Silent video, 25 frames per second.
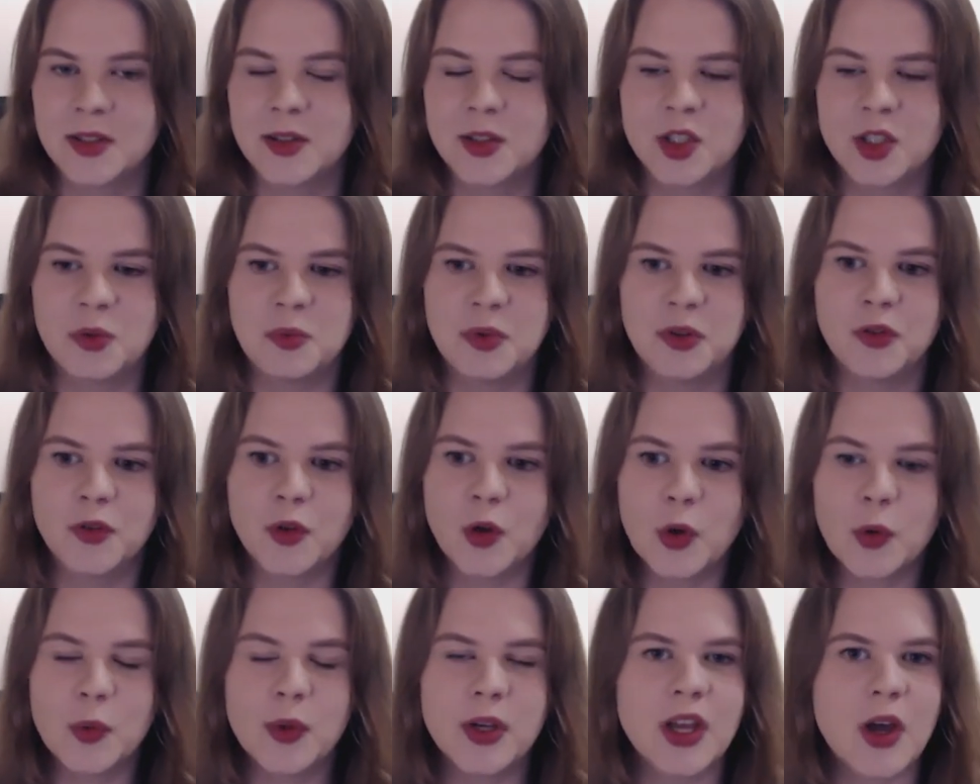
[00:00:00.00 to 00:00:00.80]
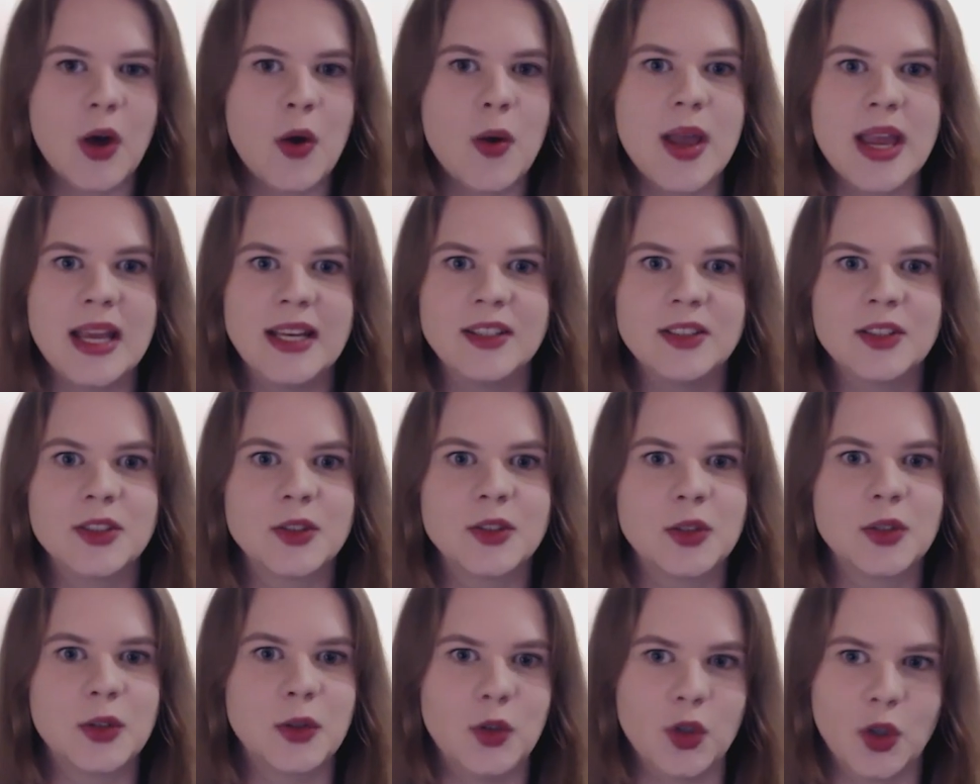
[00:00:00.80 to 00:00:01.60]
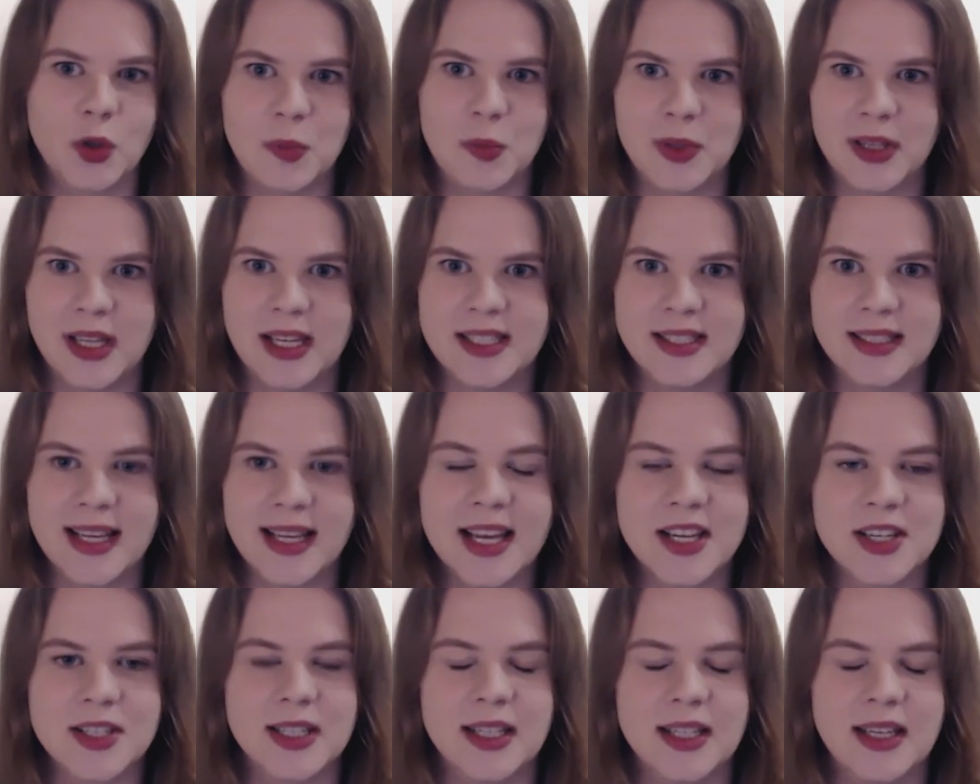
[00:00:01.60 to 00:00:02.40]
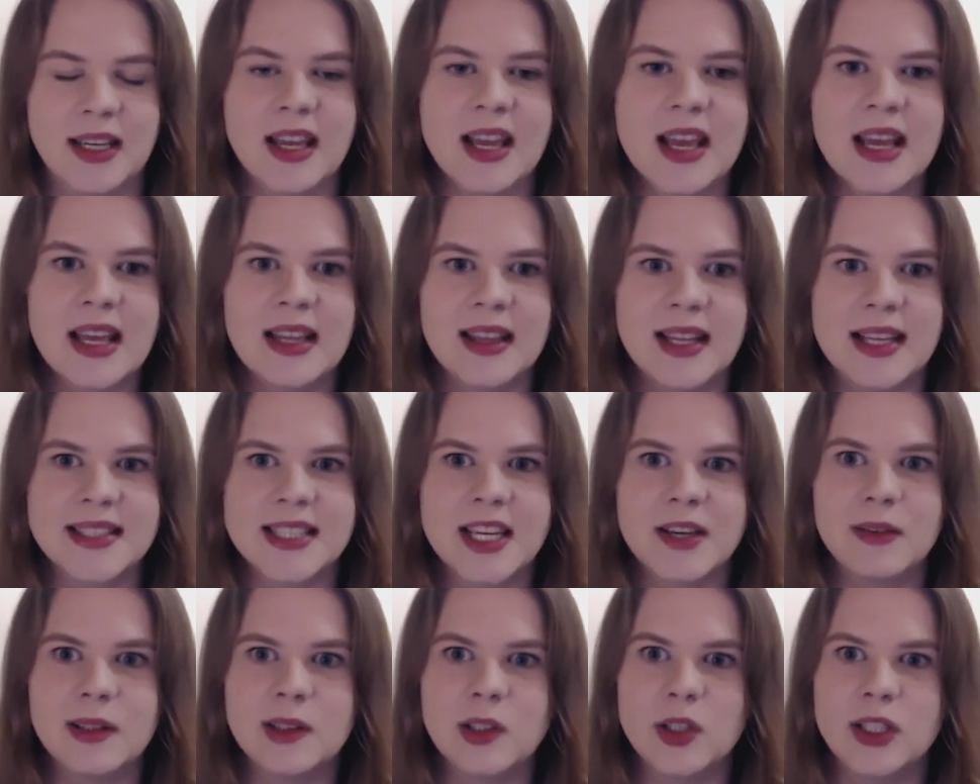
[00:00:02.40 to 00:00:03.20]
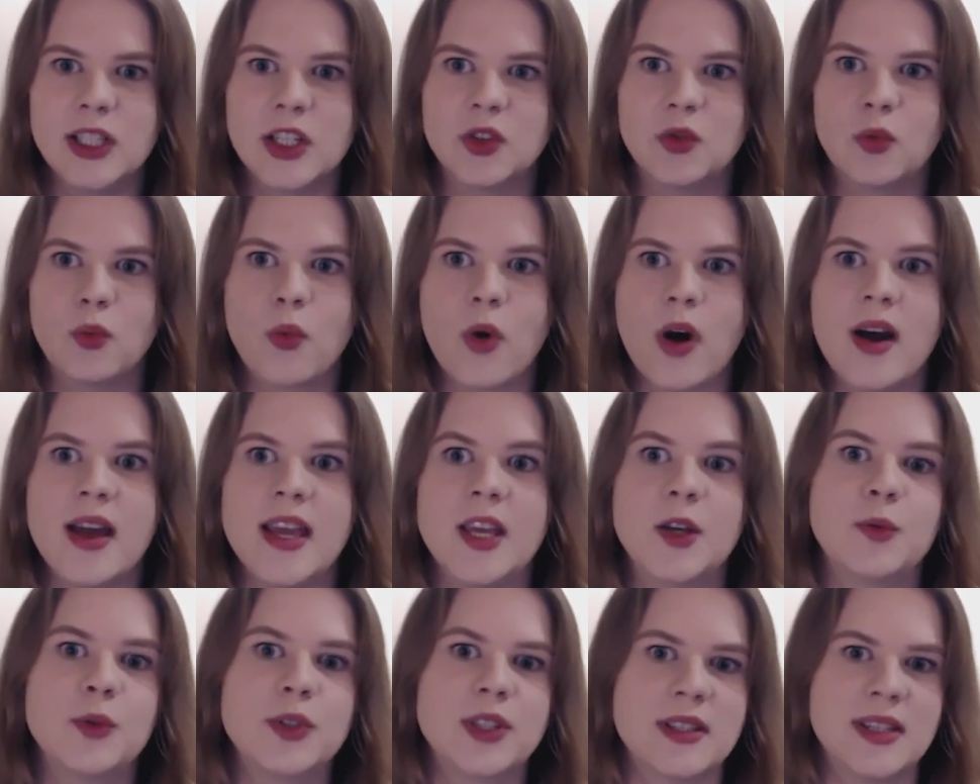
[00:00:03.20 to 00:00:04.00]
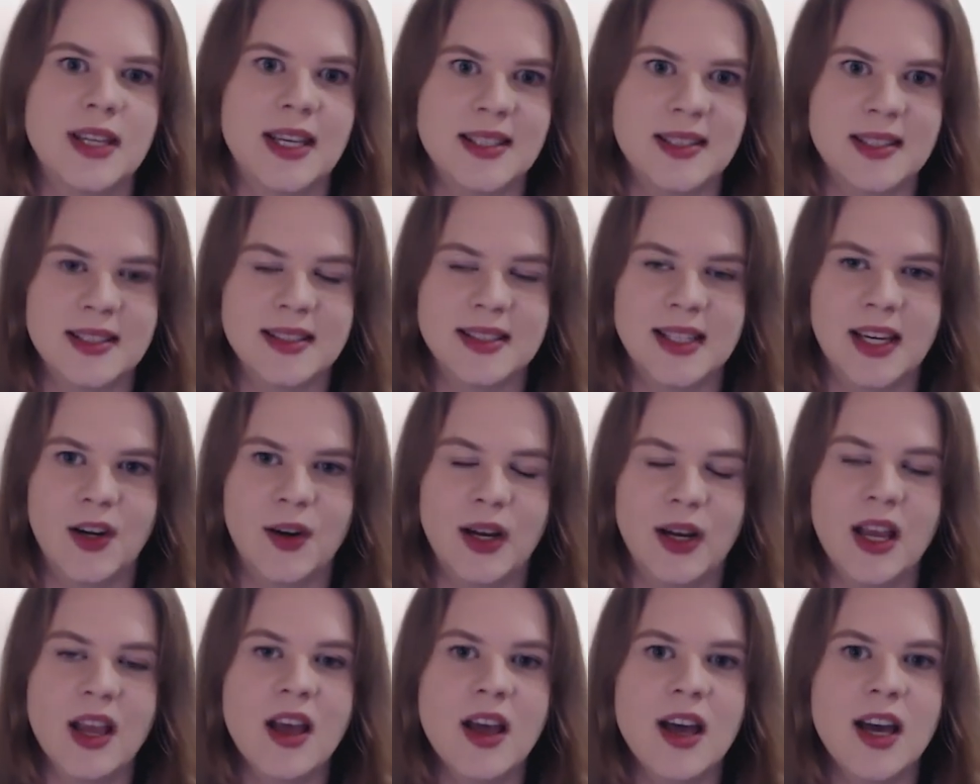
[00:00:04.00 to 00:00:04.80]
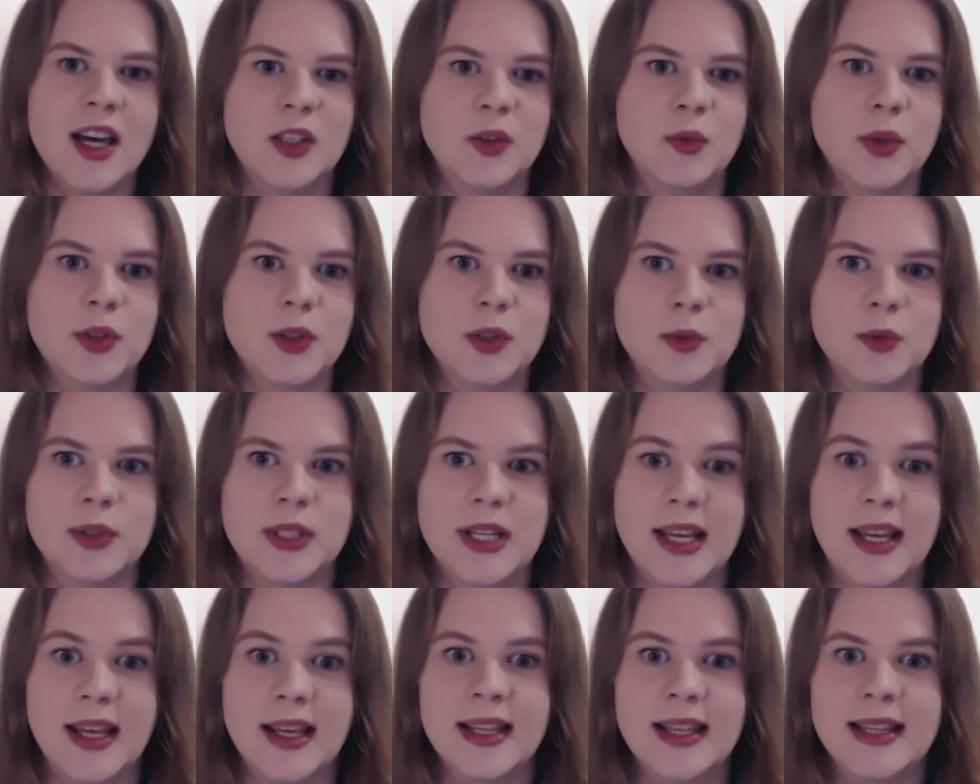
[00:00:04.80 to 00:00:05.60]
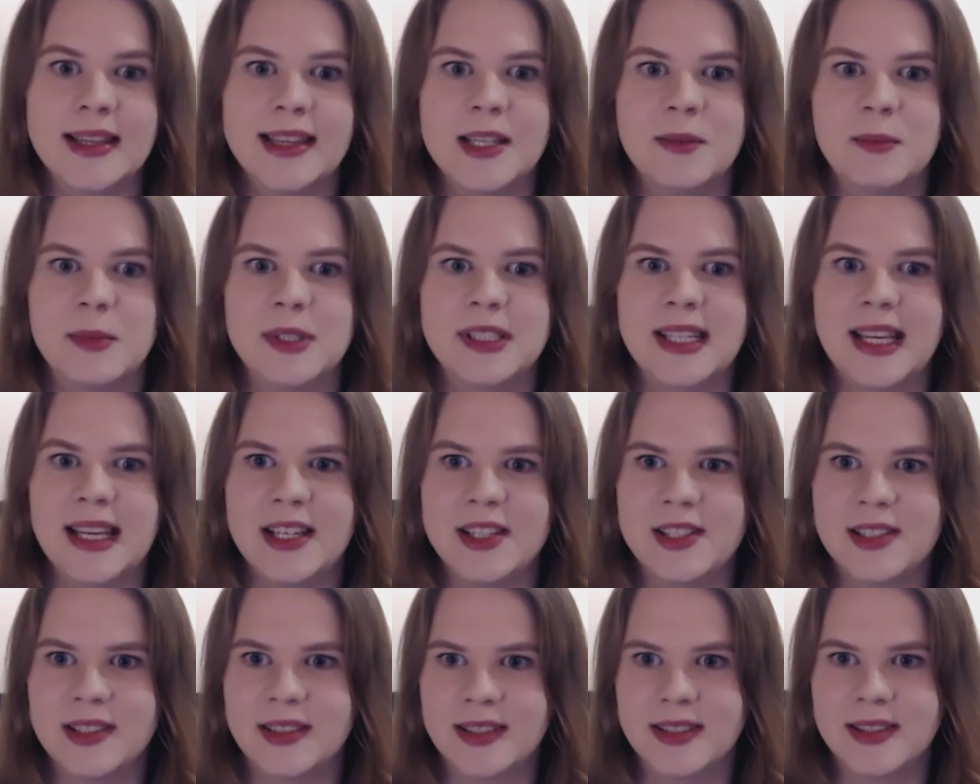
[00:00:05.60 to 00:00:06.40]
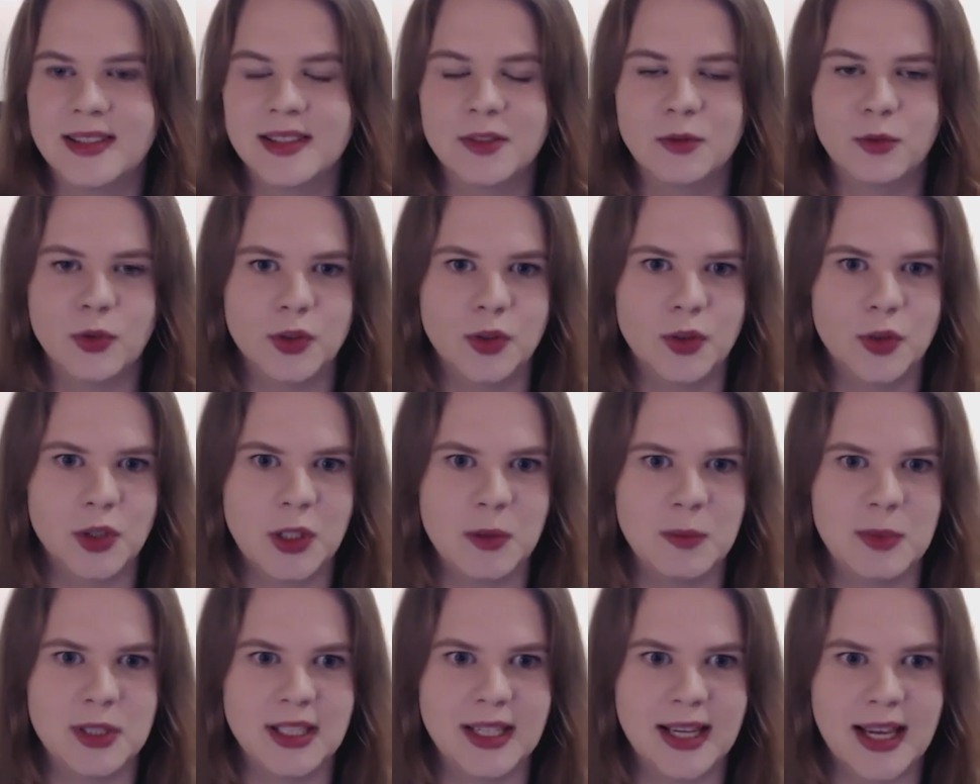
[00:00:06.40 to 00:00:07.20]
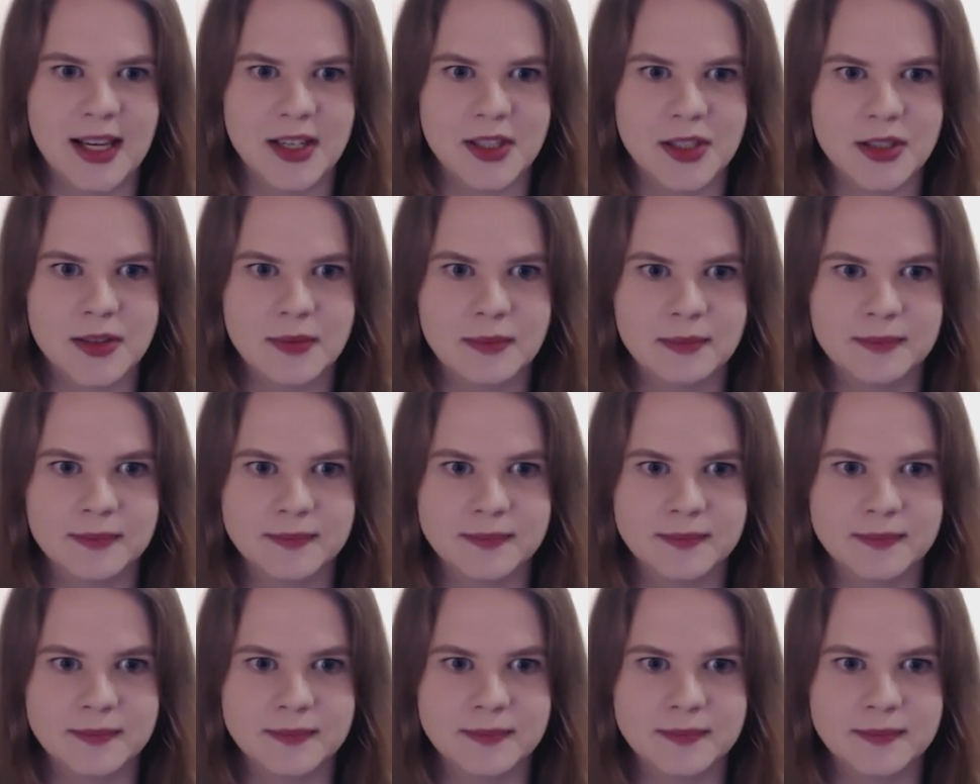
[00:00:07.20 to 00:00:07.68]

So before we go into normalized caching, let's have a look at why it was necessary and what are the limitations for document cache.